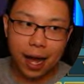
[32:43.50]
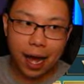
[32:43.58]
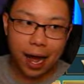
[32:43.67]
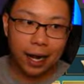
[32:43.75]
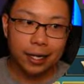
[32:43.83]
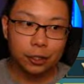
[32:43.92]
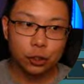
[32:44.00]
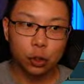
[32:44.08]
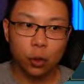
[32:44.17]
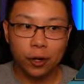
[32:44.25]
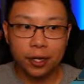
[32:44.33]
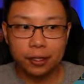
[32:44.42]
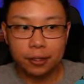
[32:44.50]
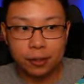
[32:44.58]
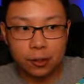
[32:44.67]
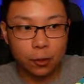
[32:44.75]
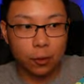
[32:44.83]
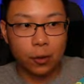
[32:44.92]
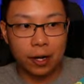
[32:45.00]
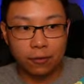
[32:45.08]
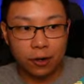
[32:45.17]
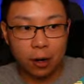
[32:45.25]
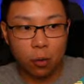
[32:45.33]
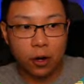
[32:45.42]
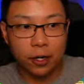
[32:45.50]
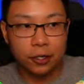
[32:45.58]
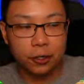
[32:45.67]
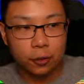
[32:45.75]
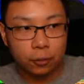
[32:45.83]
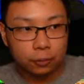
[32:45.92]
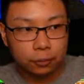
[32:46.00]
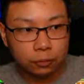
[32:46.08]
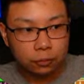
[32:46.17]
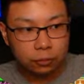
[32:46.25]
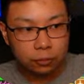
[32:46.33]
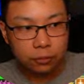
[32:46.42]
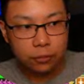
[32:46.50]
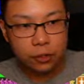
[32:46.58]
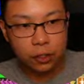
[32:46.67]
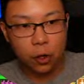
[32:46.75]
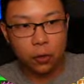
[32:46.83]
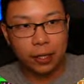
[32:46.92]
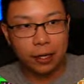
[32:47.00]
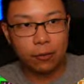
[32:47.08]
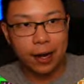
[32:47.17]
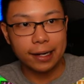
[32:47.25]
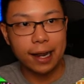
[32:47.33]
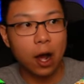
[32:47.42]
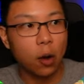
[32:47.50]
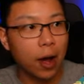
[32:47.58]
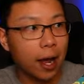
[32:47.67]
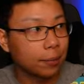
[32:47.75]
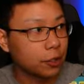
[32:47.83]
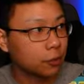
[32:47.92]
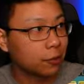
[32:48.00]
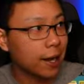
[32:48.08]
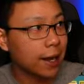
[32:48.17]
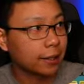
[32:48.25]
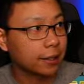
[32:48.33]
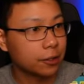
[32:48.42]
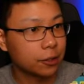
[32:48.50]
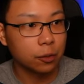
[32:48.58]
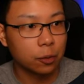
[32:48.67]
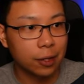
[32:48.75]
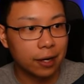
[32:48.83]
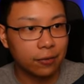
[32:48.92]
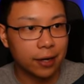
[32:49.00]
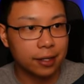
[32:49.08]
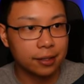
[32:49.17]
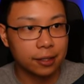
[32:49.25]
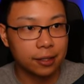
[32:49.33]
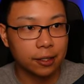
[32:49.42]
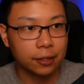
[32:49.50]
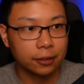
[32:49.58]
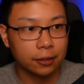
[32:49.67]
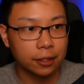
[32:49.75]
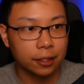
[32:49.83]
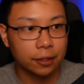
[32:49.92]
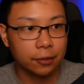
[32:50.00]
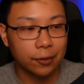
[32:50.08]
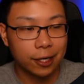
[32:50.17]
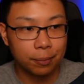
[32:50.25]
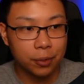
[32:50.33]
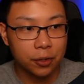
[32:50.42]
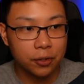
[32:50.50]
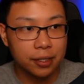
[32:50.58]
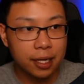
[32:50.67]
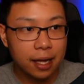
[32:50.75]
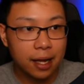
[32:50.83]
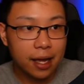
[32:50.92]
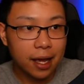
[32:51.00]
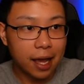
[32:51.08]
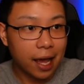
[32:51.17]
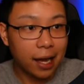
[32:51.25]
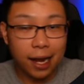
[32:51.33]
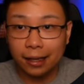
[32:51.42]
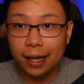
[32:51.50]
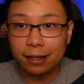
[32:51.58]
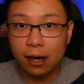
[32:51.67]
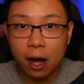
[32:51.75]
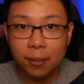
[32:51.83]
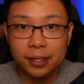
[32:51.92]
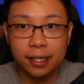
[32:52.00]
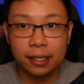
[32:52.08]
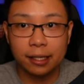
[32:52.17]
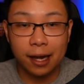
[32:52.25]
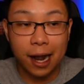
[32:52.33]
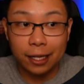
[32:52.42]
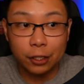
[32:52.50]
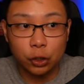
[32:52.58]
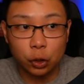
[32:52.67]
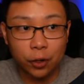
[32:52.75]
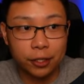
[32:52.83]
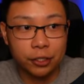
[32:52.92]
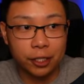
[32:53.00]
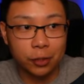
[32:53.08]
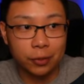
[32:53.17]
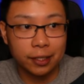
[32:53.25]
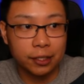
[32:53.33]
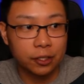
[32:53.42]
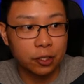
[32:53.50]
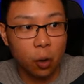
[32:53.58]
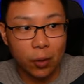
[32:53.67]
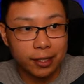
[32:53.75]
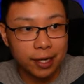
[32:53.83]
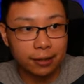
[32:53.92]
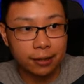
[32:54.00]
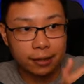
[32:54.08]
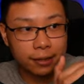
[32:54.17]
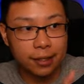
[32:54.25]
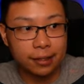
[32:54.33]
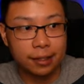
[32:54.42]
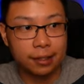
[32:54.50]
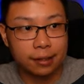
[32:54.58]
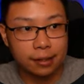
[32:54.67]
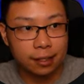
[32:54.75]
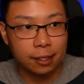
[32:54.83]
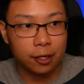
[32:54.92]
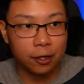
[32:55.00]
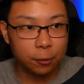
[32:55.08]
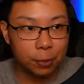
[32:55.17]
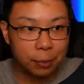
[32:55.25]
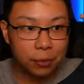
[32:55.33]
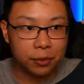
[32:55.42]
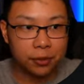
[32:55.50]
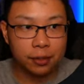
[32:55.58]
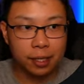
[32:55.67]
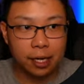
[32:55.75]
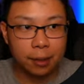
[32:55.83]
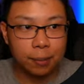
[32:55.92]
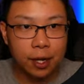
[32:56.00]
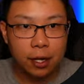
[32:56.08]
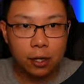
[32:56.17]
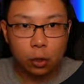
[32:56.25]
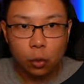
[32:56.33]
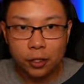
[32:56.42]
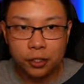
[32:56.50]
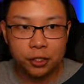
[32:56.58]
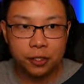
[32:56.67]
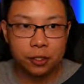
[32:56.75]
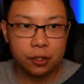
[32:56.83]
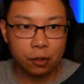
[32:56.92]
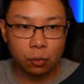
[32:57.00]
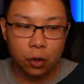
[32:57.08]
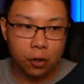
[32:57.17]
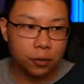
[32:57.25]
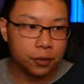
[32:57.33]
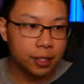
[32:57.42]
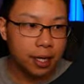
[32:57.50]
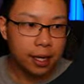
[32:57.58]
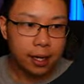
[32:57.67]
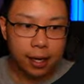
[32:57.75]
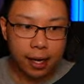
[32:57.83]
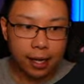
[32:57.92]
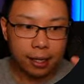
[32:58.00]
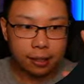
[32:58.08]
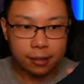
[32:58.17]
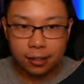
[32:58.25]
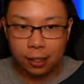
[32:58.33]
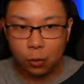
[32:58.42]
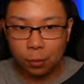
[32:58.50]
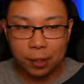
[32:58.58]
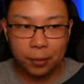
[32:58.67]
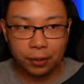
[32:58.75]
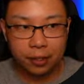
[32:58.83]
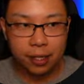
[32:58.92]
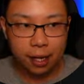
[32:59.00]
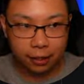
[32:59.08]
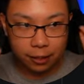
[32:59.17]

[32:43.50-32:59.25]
I enjoy doing whatever I want to do. So like right now, I'm just reacting whatever I see on, on Reddit posts, and I like commentating. I enjoy genuinely just going down this list and seeing other people's um, questions, their woes, and seeing what people are talking